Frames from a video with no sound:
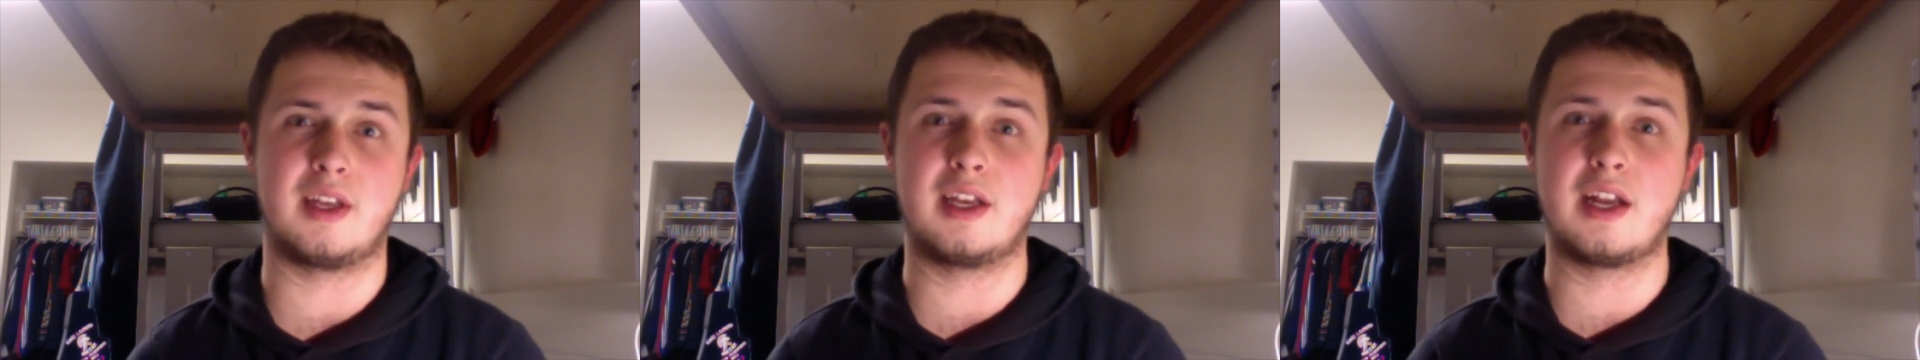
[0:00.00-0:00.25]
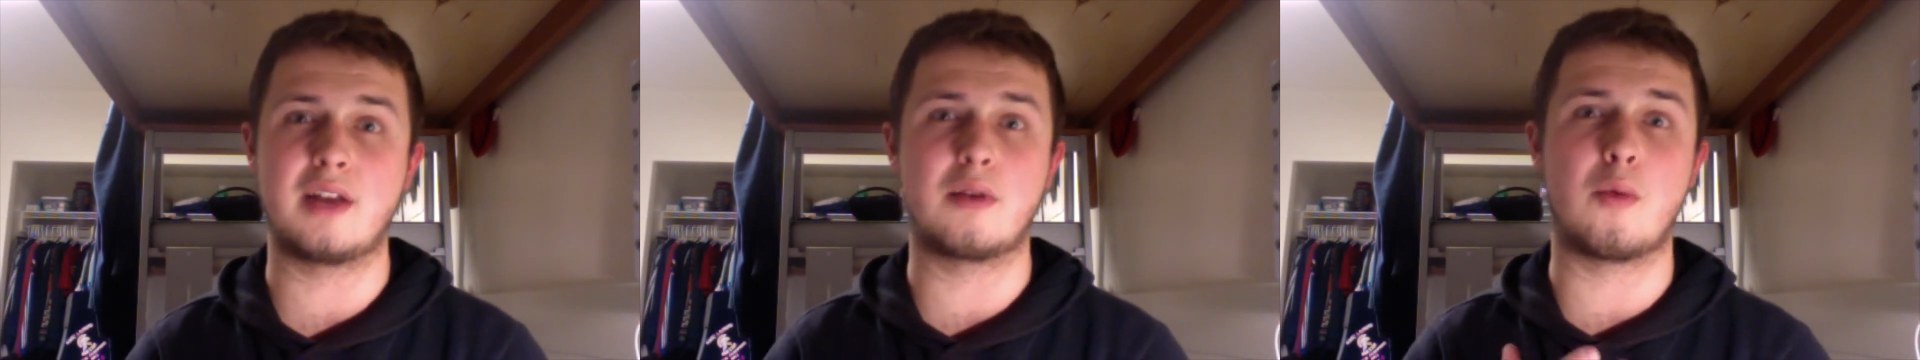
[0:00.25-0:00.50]
and
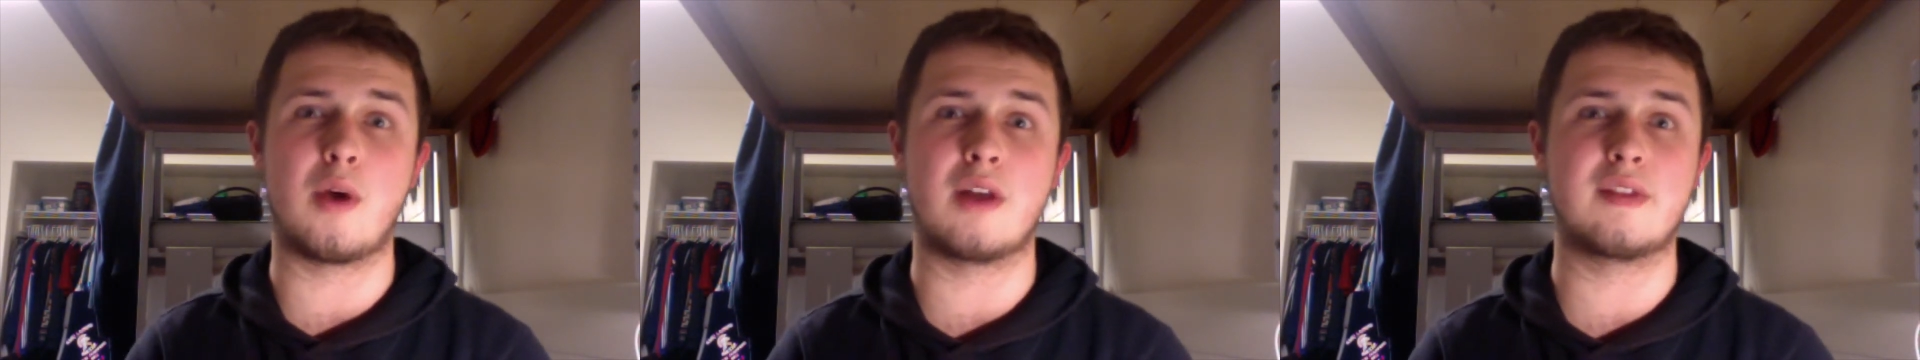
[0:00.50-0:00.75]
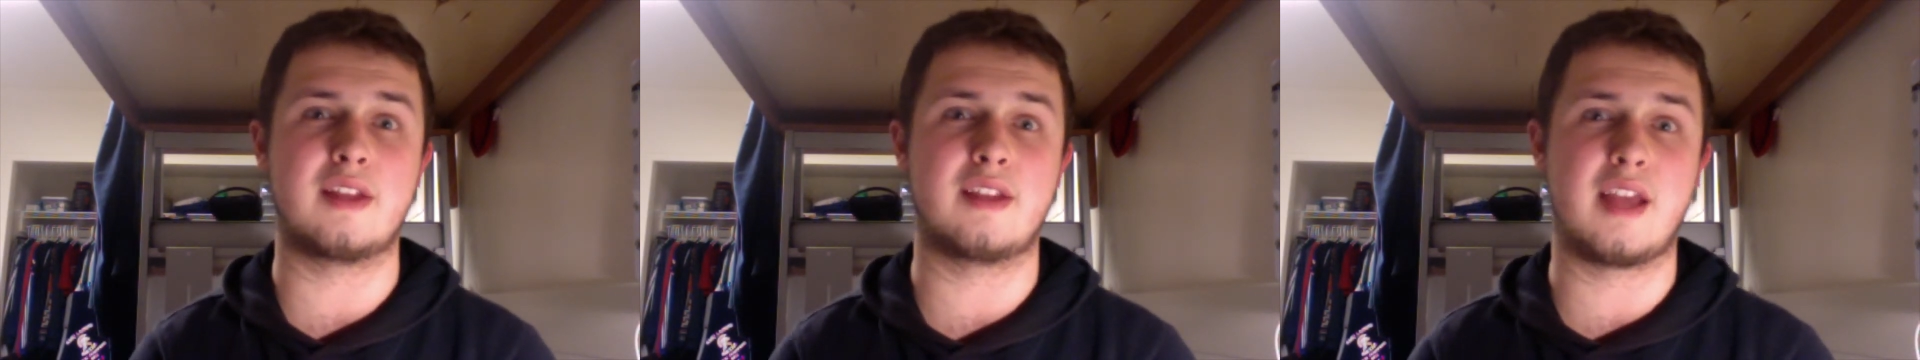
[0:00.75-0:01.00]
I don't want
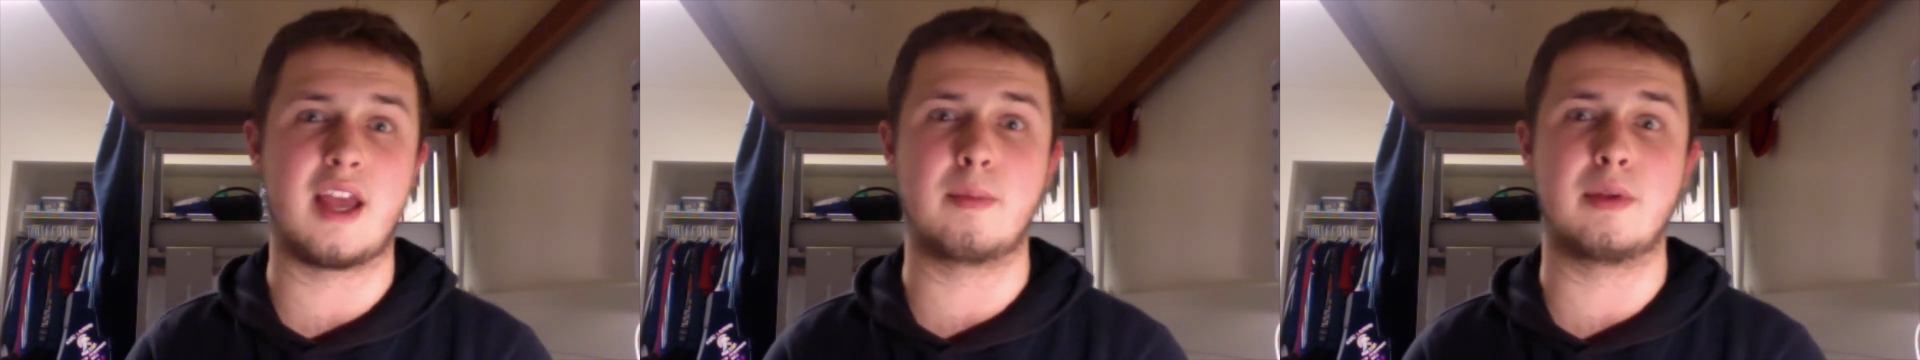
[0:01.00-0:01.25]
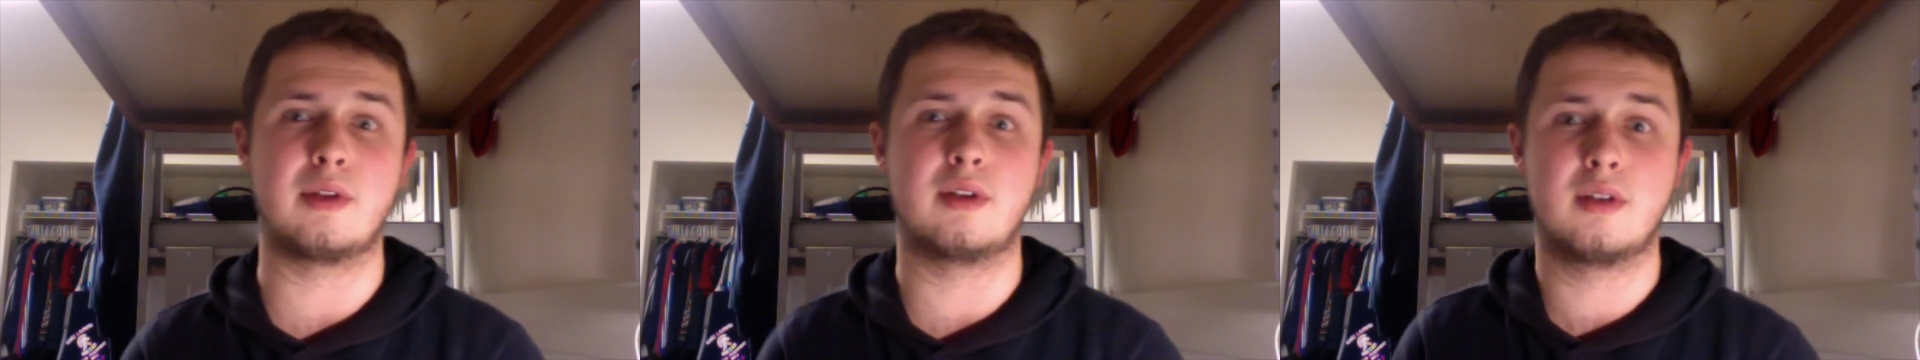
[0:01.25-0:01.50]
that to
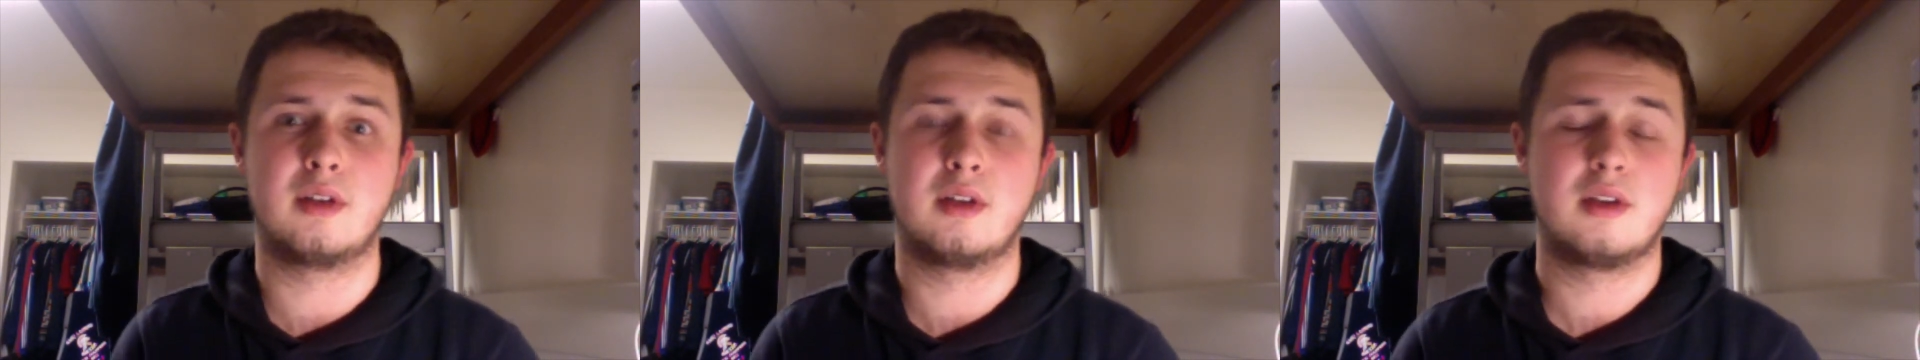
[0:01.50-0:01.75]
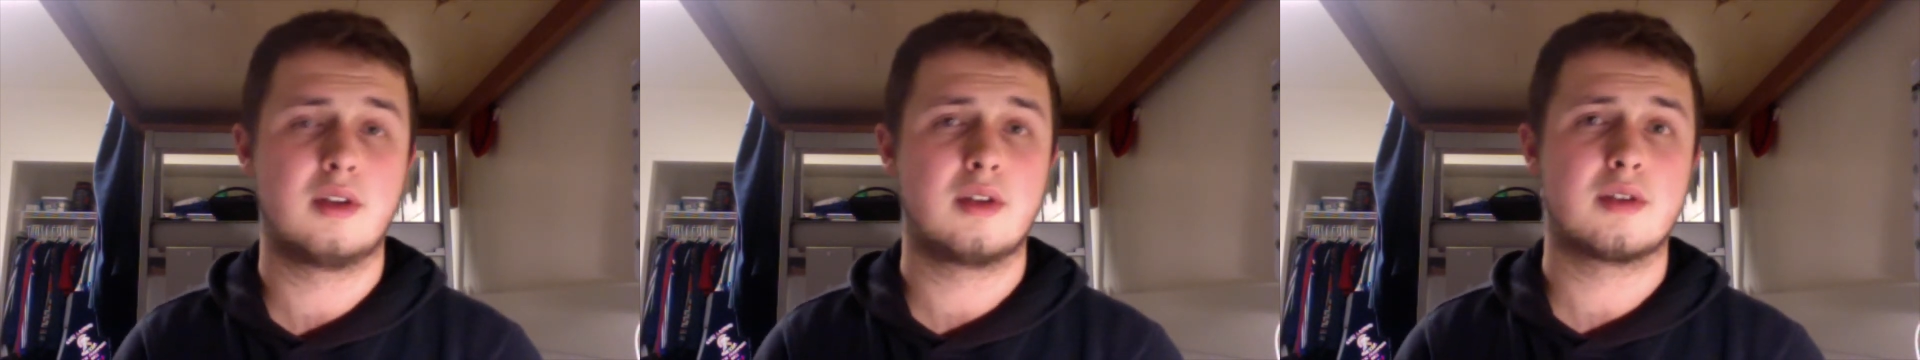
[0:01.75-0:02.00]
happen.
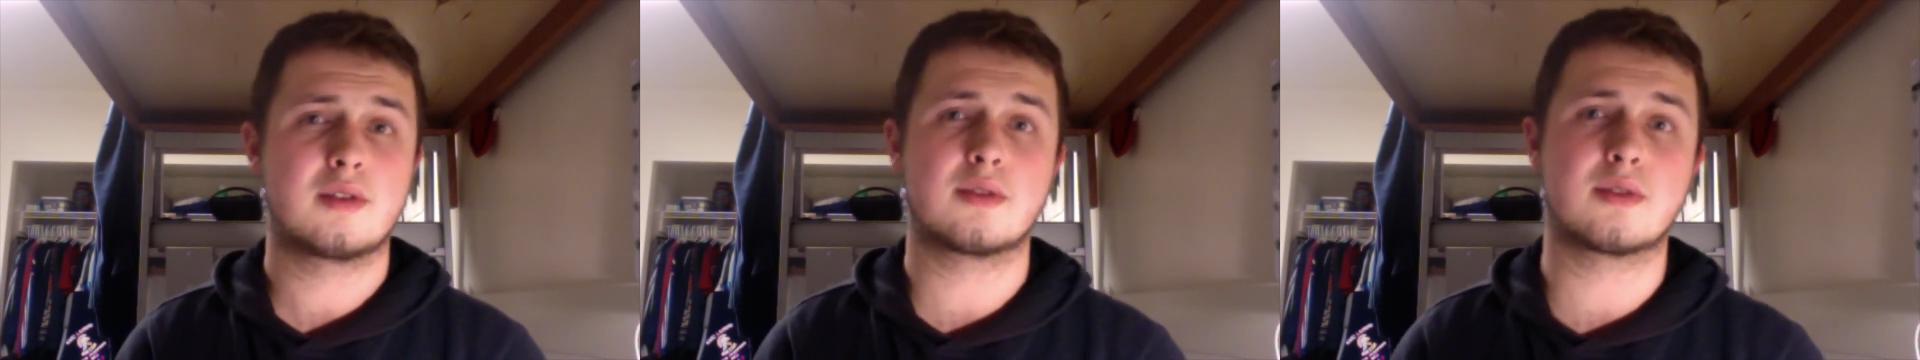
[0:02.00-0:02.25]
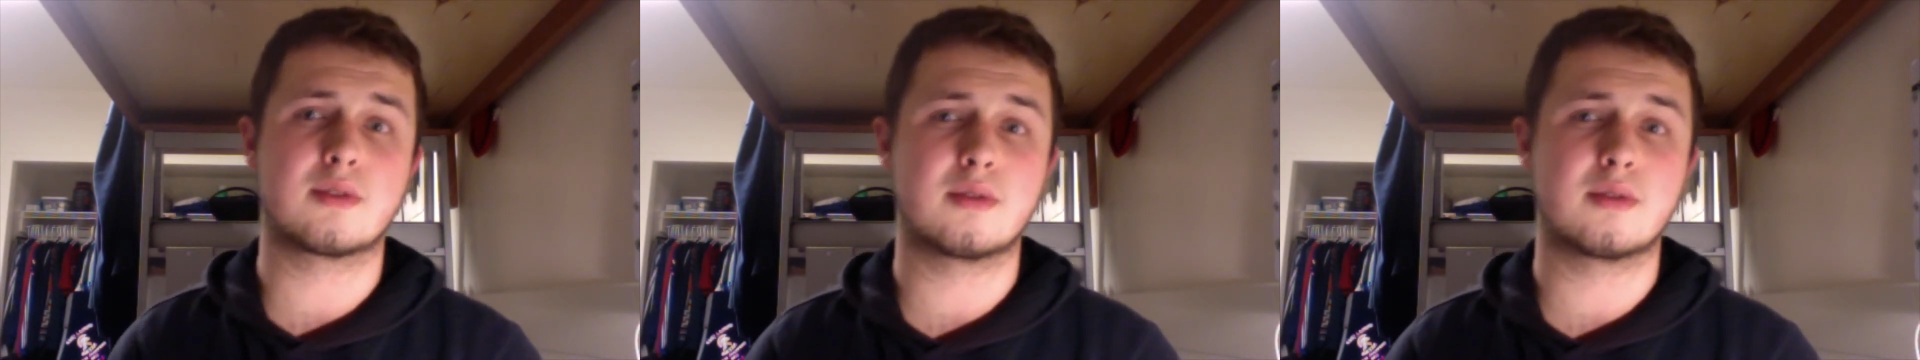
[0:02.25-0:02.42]
So just